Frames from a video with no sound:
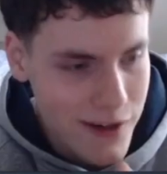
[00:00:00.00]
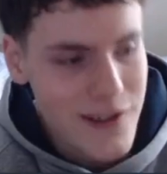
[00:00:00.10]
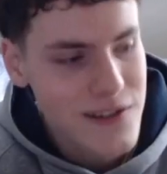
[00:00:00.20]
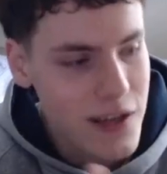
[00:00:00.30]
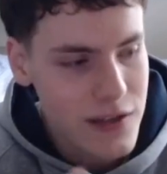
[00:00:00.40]

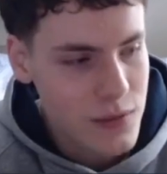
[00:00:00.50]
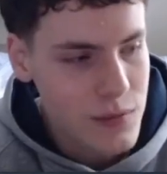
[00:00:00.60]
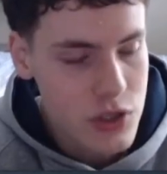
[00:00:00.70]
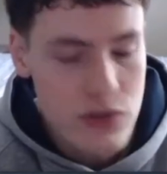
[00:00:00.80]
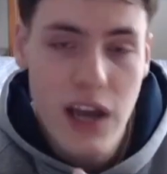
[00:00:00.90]
is like some
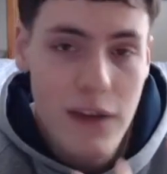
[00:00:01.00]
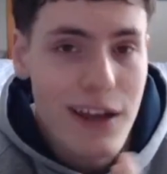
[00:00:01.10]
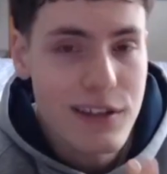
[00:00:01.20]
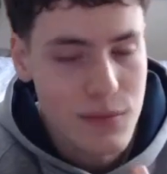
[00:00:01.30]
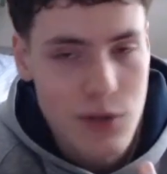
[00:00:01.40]
issues, I've
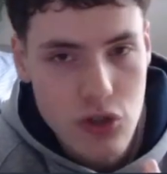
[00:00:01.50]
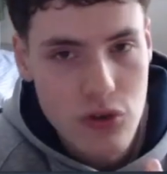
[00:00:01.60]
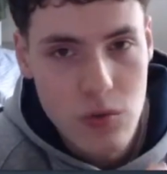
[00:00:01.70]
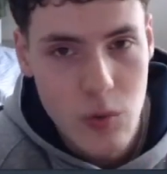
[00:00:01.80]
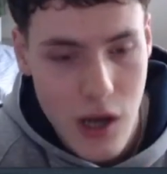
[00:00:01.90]
had some
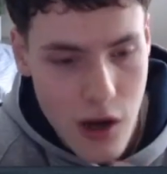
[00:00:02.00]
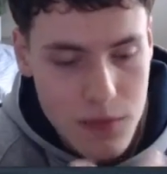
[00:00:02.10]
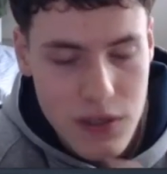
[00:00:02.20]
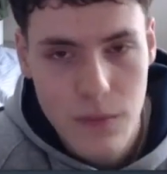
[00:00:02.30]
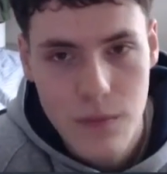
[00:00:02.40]
issues when I
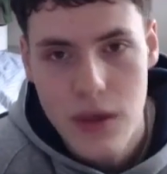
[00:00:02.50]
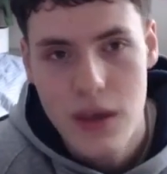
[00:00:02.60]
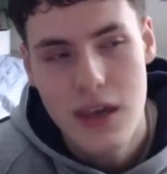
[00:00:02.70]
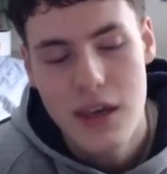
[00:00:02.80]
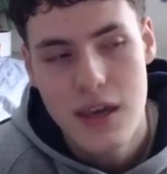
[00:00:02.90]
update.
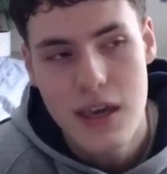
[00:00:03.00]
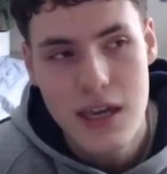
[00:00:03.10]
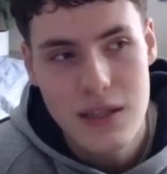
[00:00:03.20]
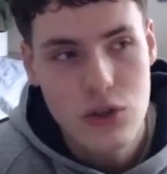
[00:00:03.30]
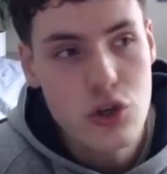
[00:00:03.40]

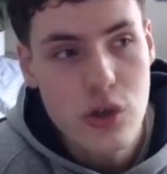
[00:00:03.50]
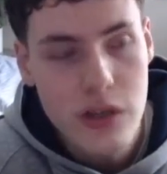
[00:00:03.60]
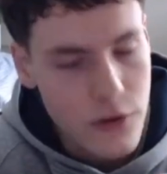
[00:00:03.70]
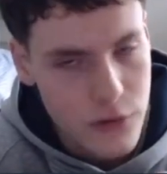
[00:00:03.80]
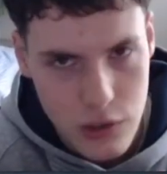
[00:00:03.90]
It's usually
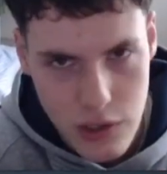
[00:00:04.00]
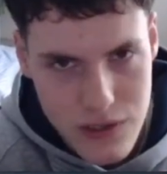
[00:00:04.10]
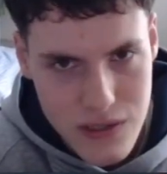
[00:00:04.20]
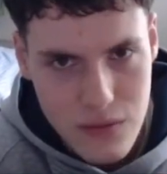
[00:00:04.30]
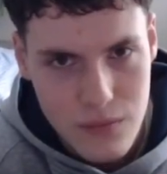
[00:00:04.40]
nothing
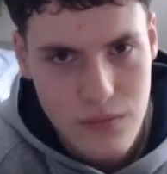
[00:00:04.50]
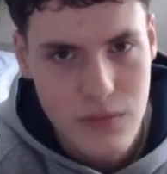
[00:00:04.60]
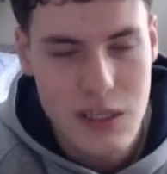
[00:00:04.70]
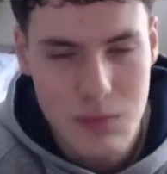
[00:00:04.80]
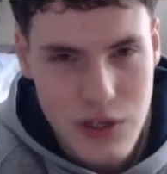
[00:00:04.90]
crazy.
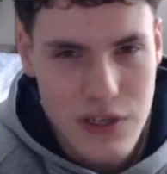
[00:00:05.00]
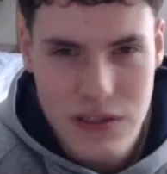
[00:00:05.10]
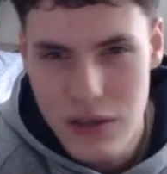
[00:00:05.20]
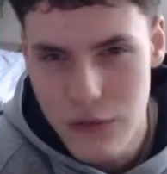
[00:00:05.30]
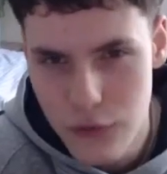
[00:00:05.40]
It's pretty
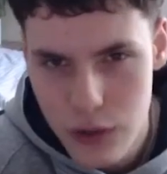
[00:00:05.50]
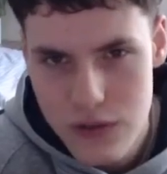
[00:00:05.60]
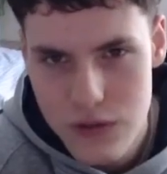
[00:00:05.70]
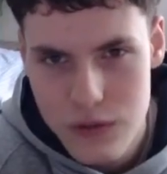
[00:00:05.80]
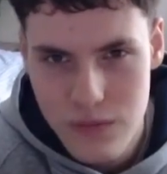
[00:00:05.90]
easy to
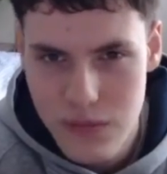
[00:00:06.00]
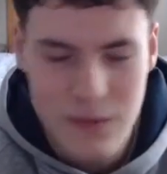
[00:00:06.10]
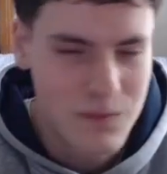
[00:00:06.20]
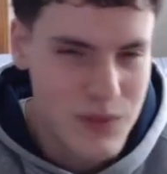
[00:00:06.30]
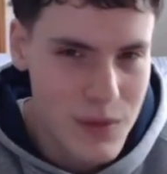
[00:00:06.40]
fix.
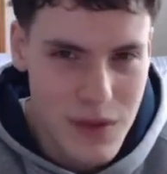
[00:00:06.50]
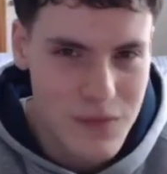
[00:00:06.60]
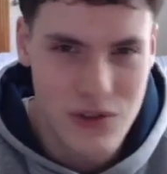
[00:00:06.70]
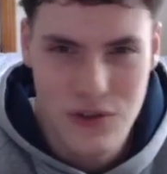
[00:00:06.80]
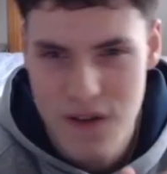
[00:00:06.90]

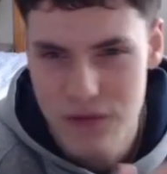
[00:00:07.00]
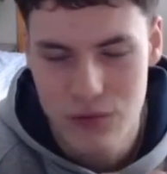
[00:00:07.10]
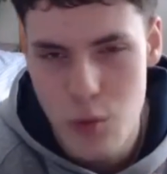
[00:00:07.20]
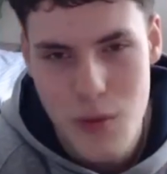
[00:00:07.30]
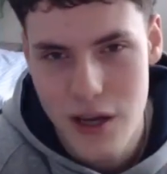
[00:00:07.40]
Sometimes you just have to
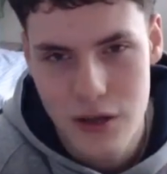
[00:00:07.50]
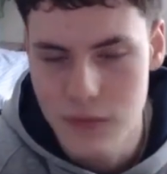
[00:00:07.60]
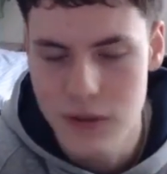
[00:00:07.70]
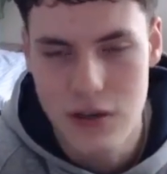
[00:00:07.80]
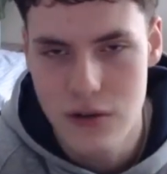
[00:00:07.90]
roll back and
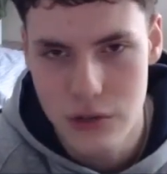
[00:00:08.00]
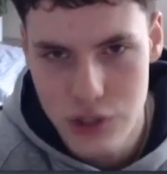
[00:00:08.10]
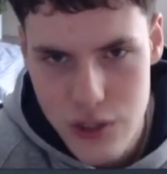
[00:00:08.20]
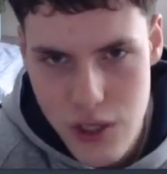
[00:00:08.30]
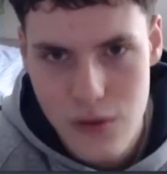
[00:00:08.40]
update and you're
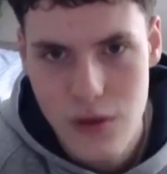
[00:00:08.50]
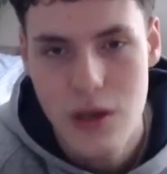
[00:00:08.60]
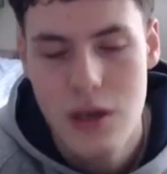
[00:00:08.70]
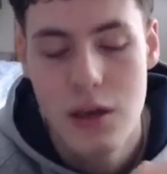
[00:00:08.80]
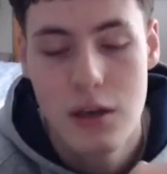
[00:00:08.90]
chilling.
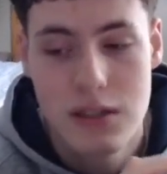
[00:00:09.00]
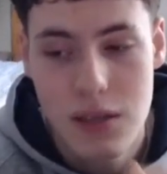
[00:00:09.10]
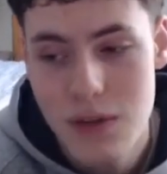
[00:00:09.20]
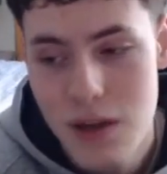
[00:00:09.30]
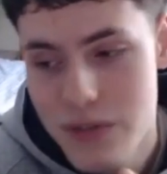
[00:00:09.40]

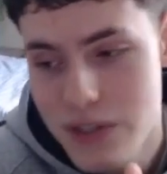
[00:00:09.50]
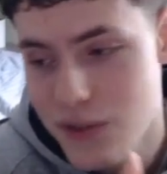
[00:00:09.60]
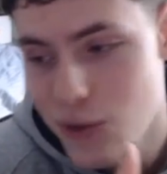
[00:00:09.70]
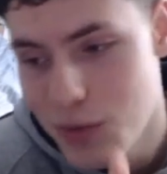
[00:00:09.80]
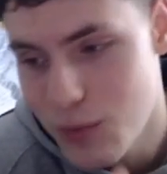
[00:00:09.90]
Sometimes it's
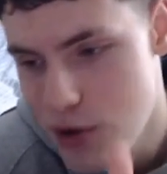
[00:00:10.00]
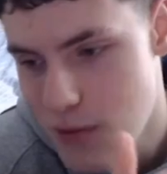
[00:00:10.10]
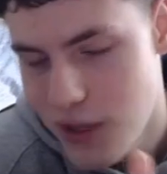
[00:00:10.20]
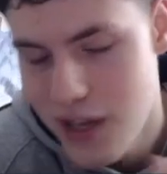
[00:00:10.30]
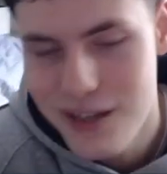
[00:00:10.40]
a little bit more
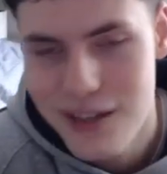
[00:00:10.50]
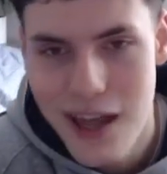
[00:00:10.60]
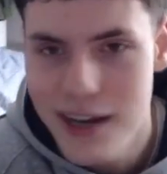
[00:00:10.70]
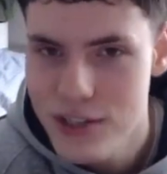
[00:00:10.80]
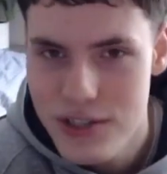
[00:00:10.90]
complicated
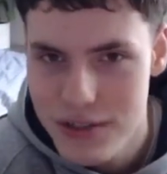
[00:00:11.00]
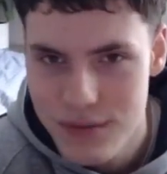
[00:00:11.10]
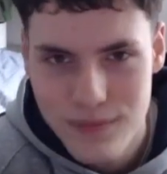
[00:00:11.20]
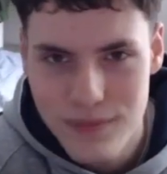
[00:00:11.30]
and it just